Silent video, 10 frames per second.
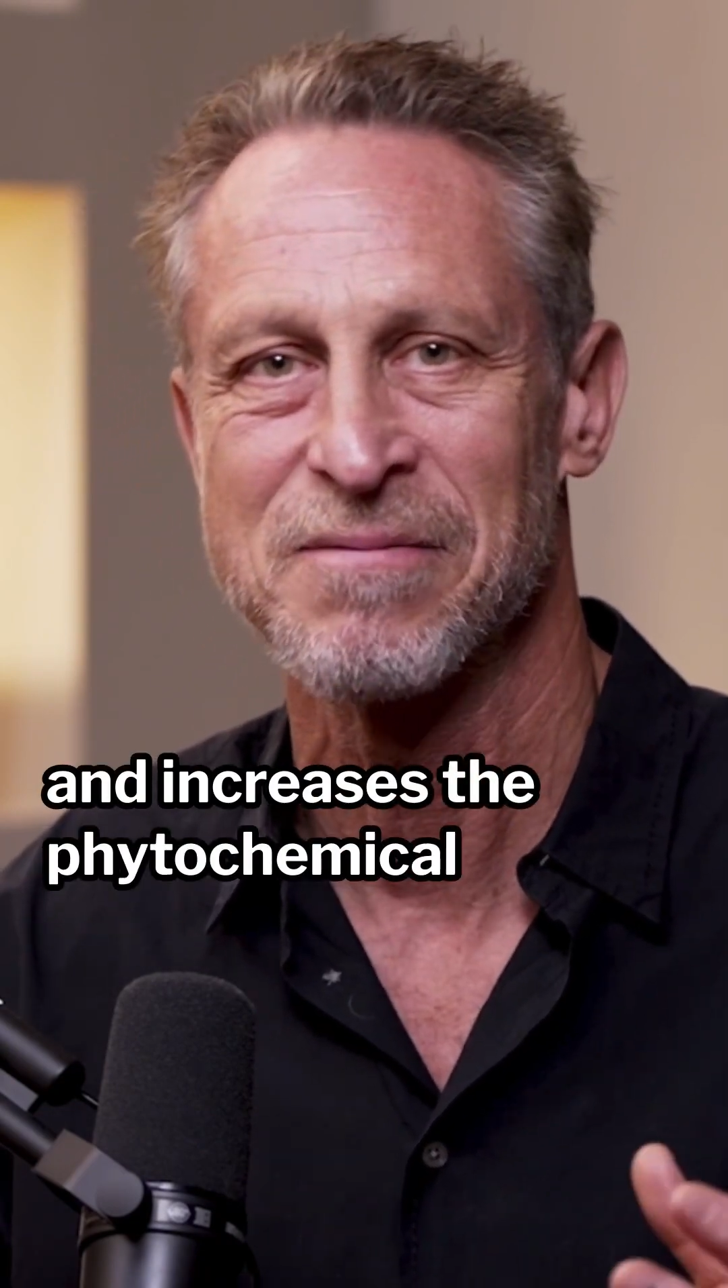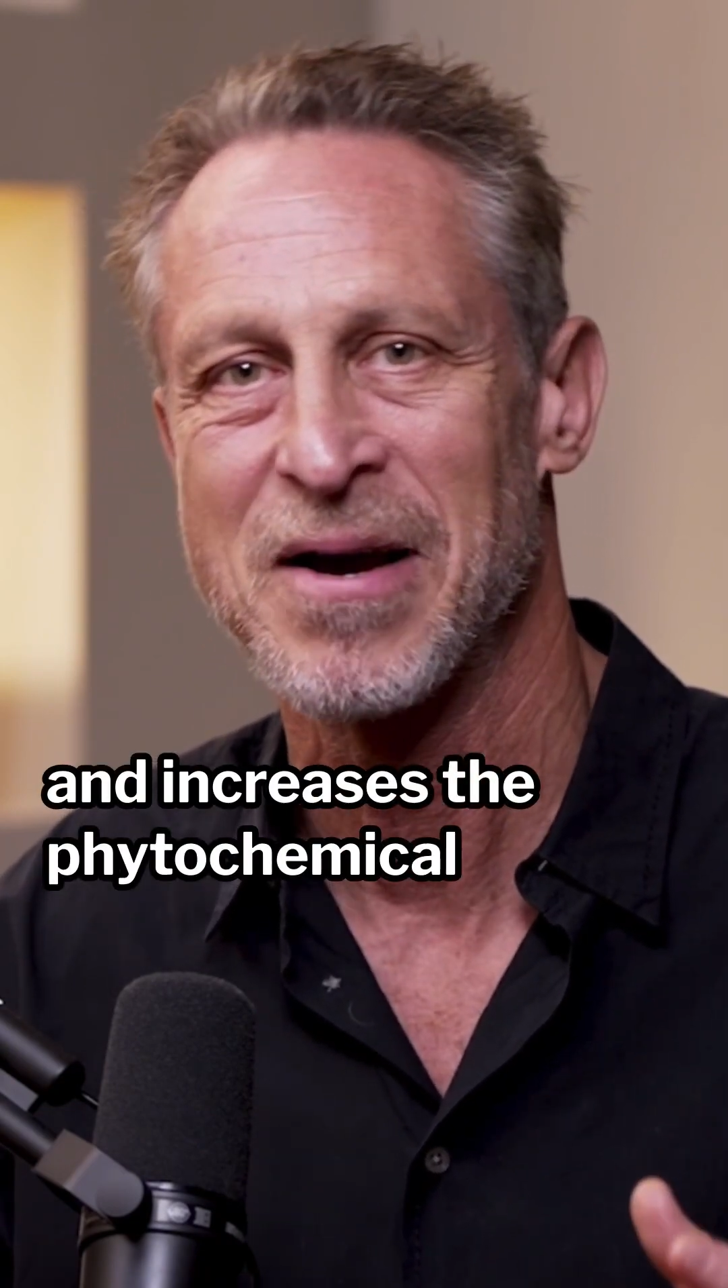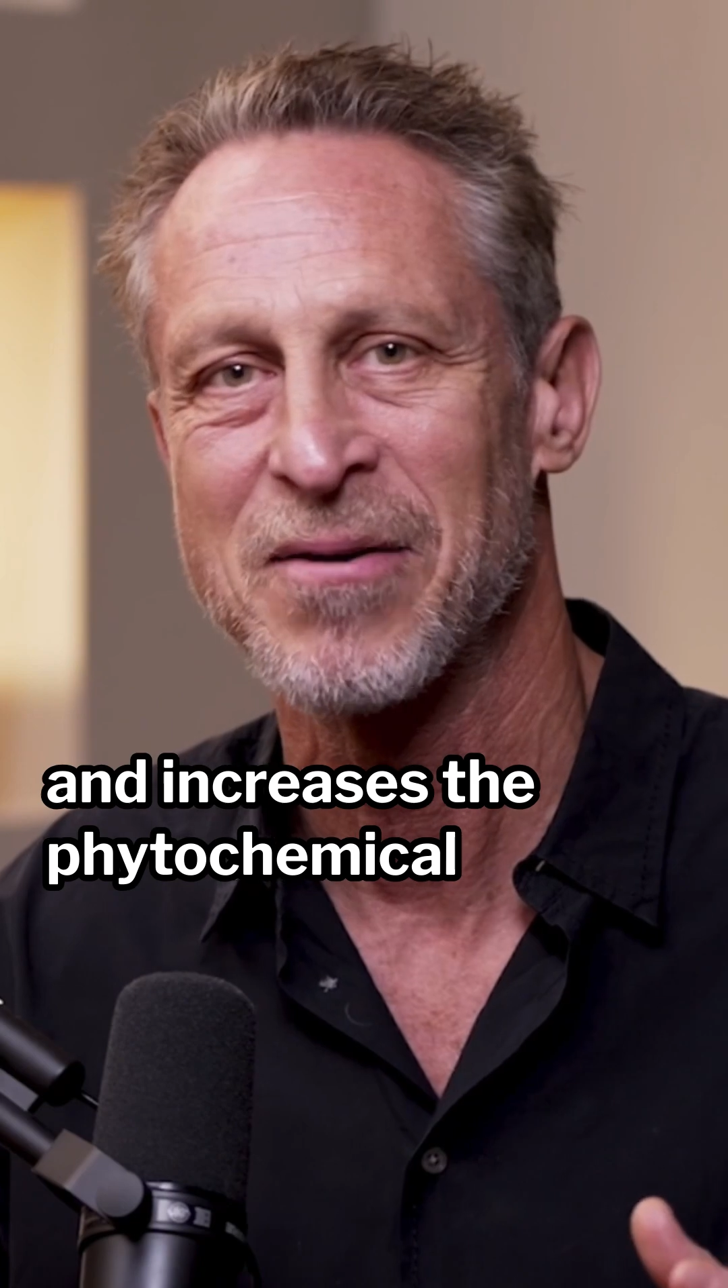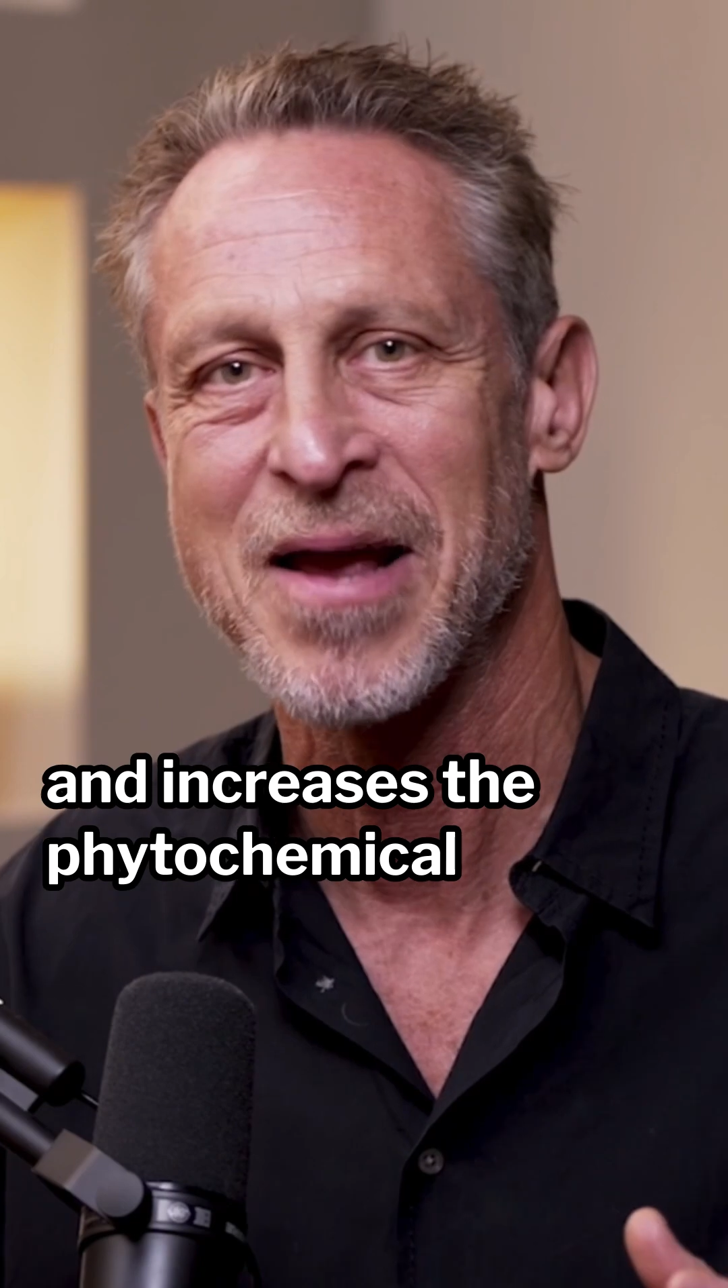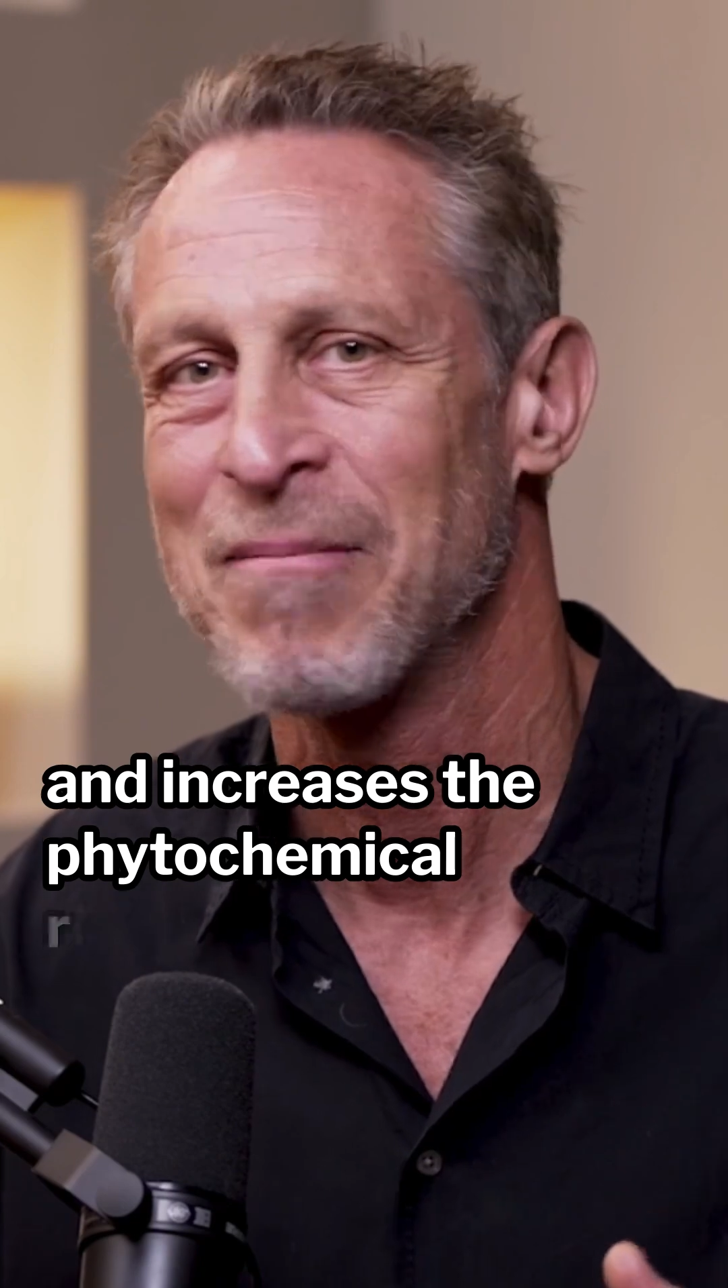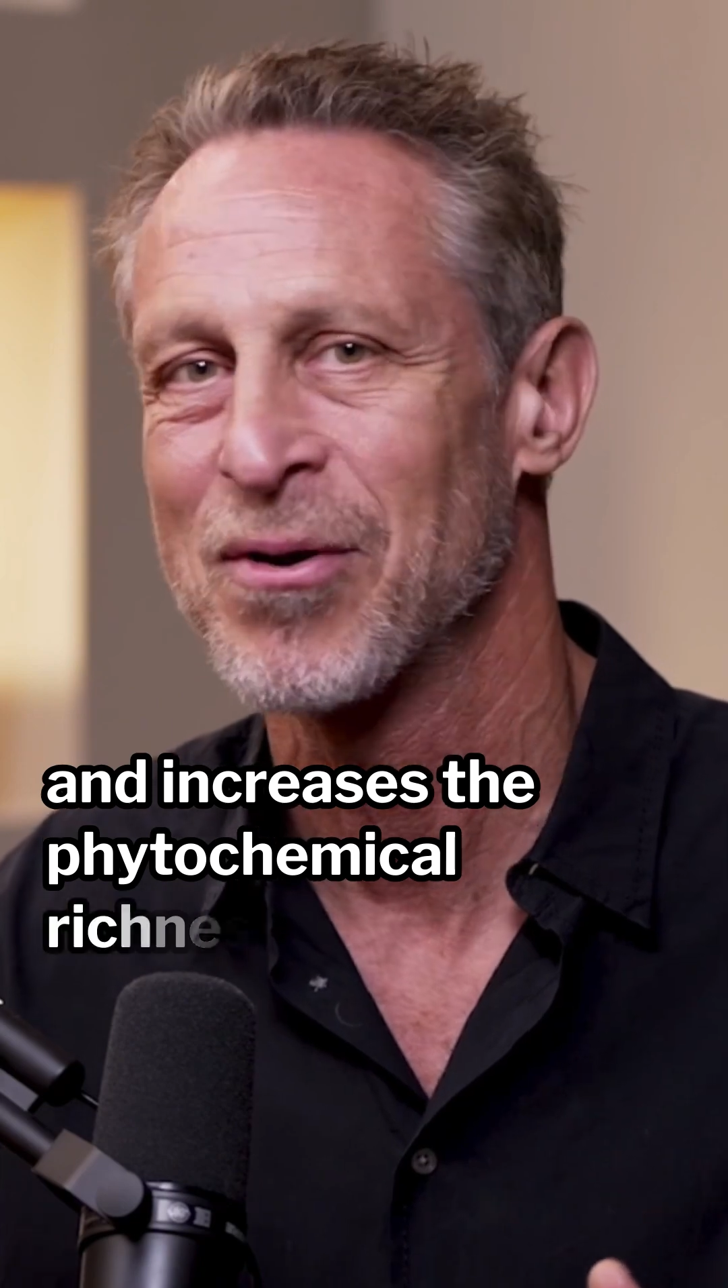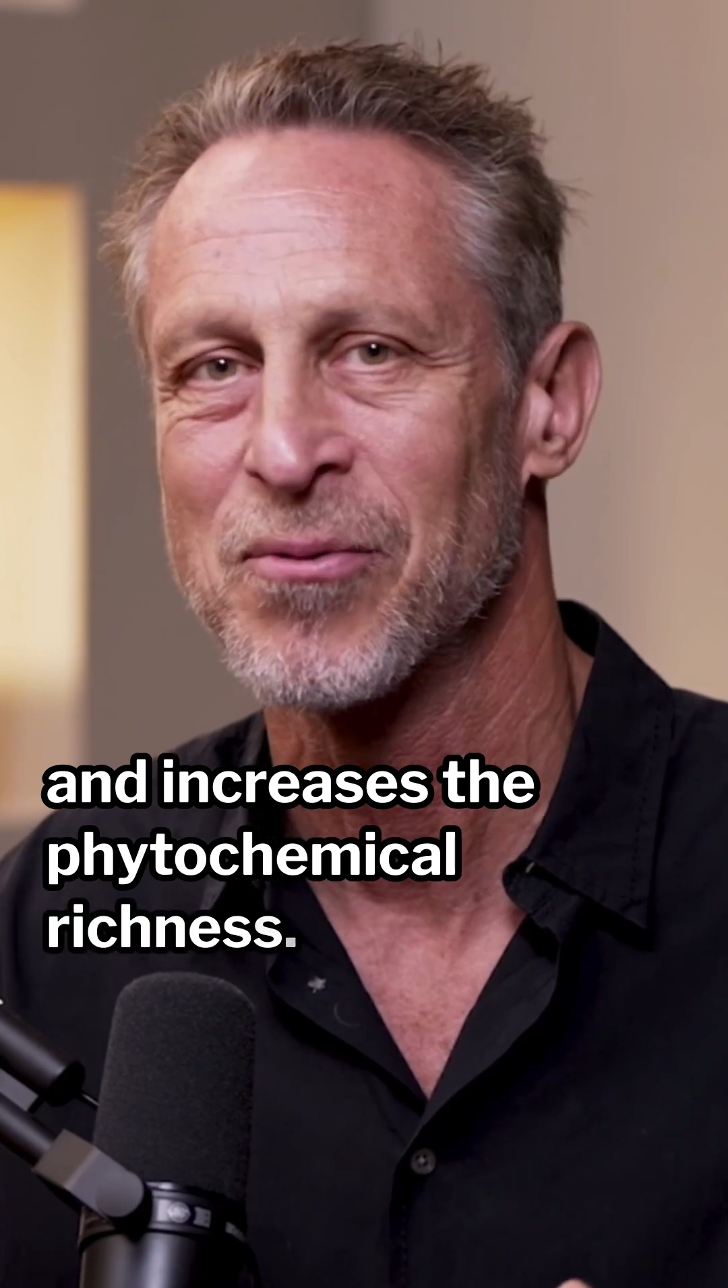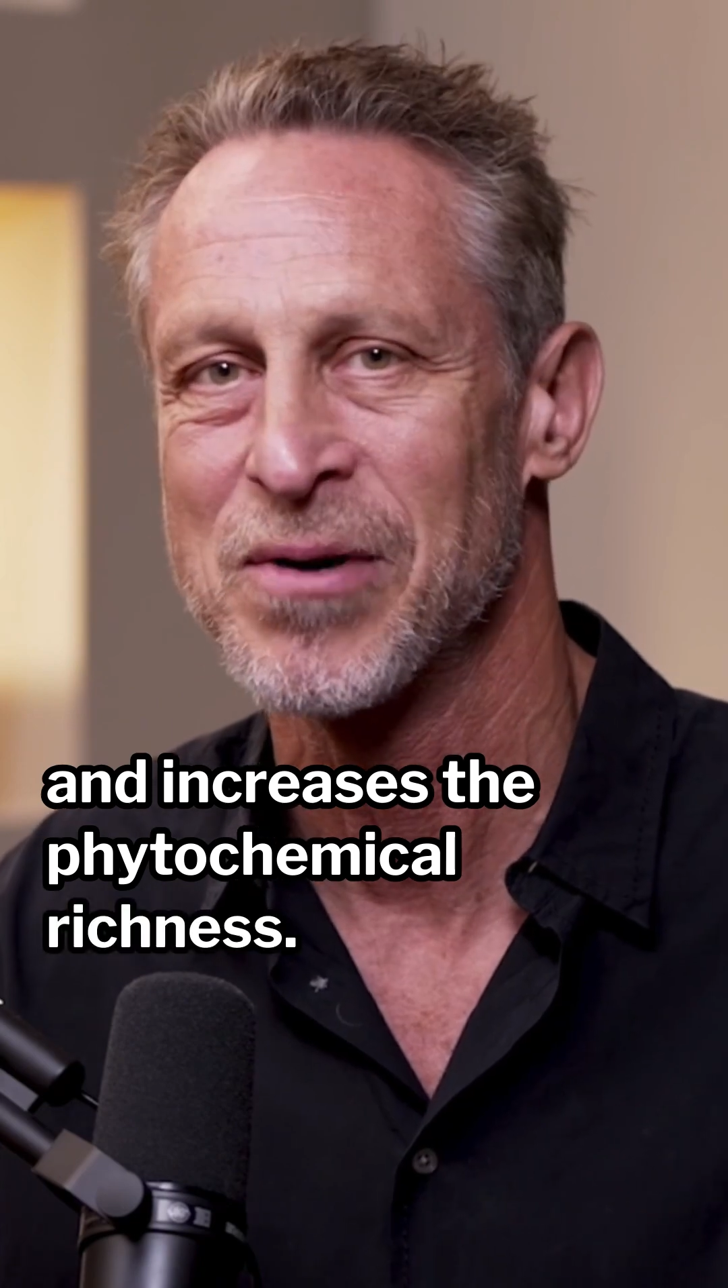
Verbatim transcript: phytochemical